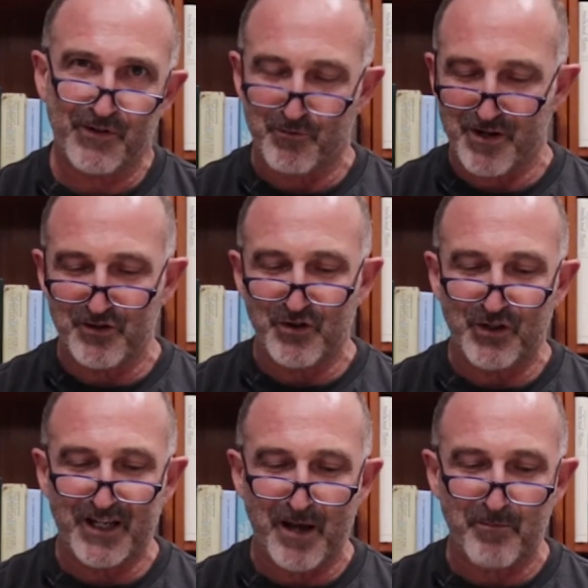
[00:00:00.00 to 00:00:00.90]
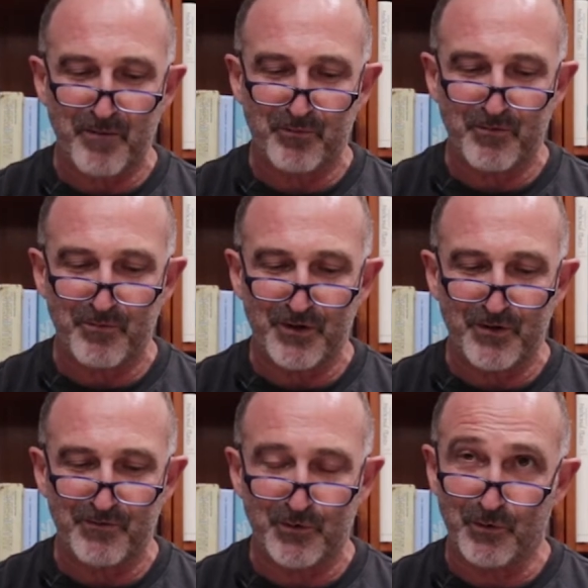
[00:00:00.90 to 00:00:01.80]
reason to come up to
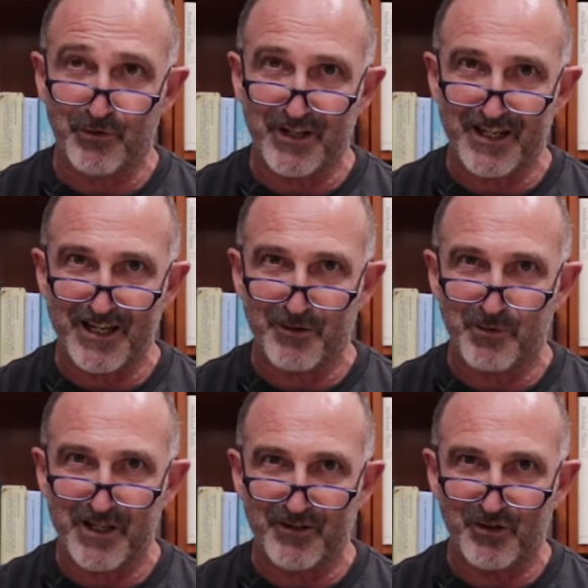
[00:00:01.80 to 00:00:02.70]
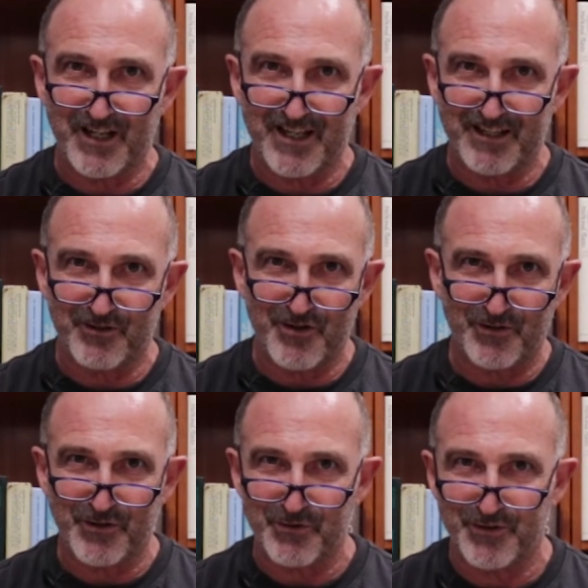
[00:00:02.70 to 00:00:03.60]
beautiful sunny Queensland. It's not
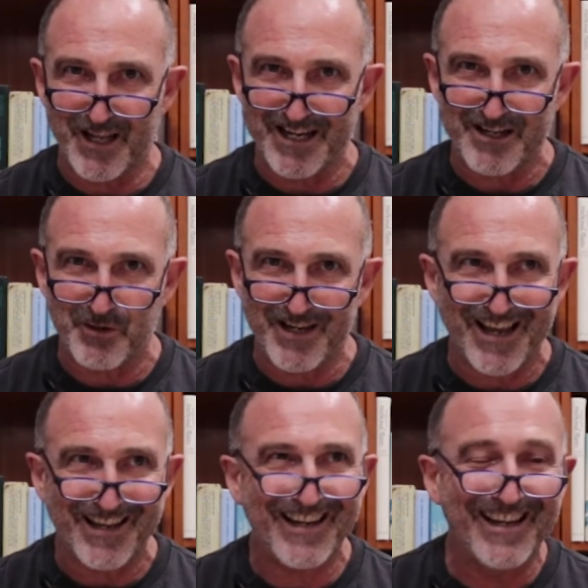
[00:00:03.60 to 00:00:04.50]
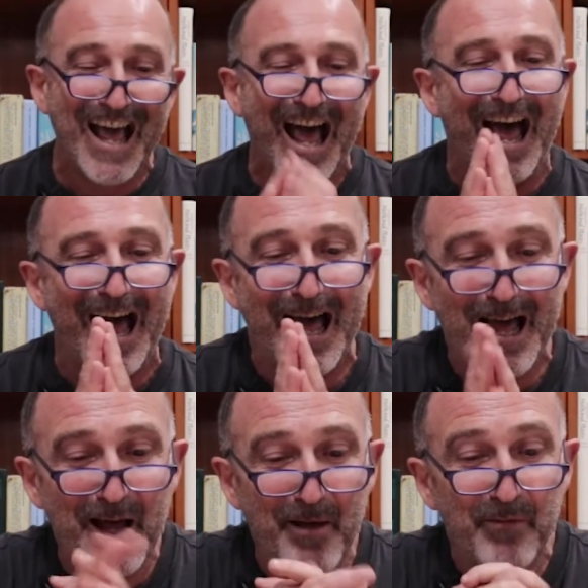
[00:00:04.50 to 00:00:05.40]
so sunny today,
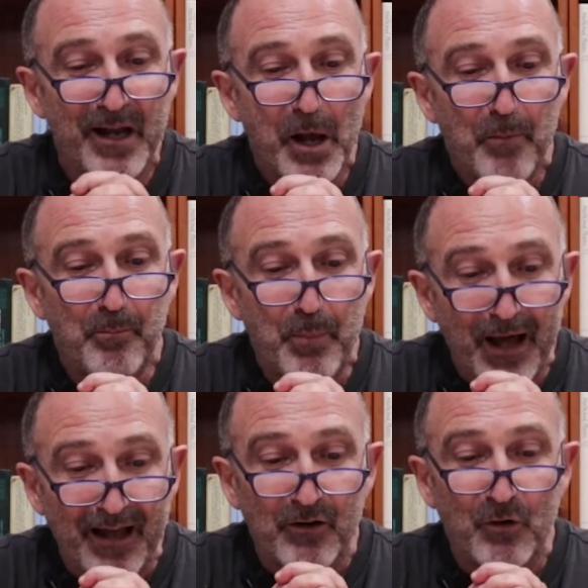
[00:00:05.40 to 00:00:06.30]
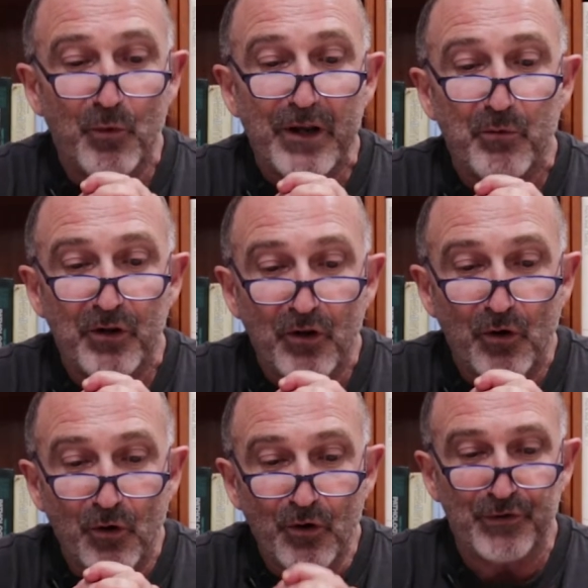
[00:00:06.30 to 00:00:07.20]
but we will
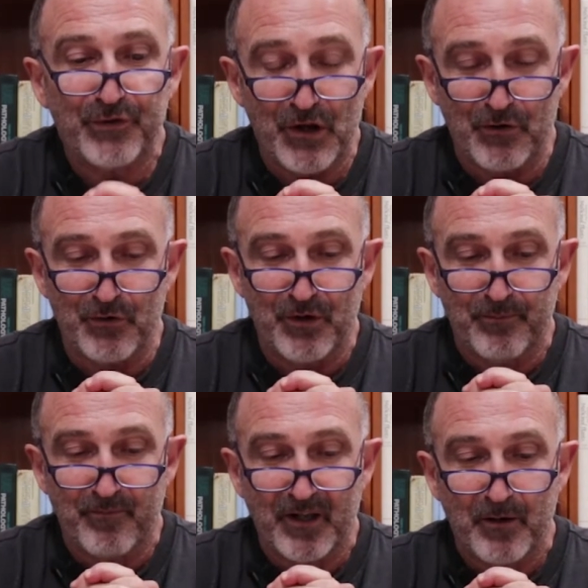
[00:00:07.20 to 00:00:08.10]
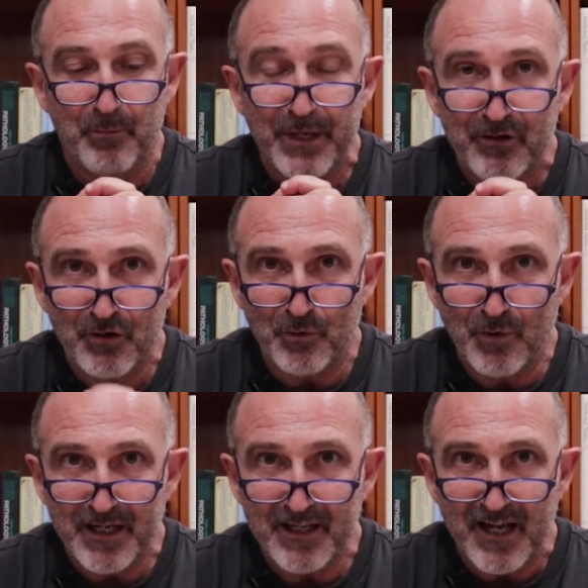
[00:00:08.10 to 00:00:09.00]
also be
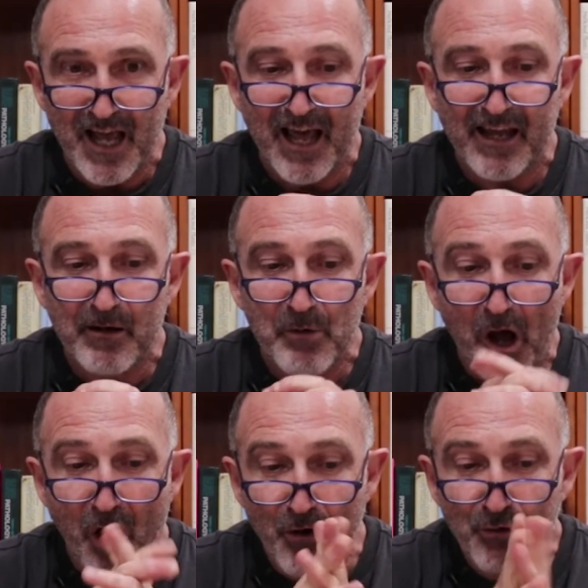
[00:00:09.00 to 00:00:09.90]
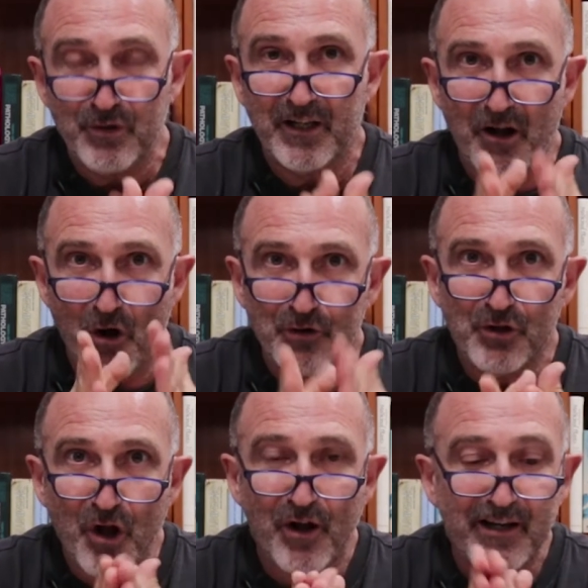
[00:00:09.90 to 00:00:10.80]
doing a
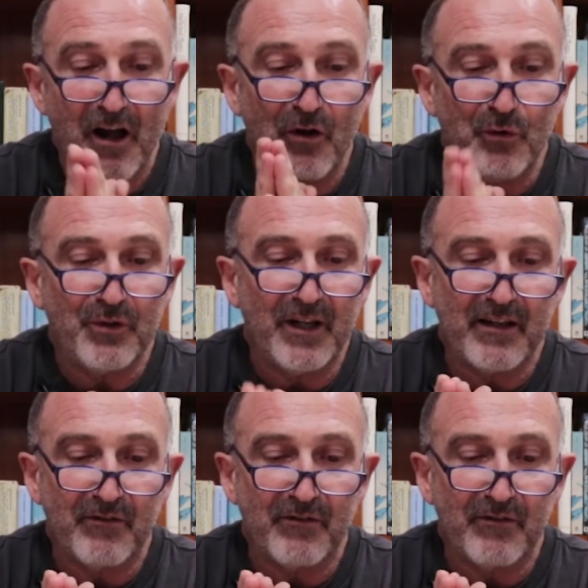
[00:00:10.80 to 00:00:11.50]
online only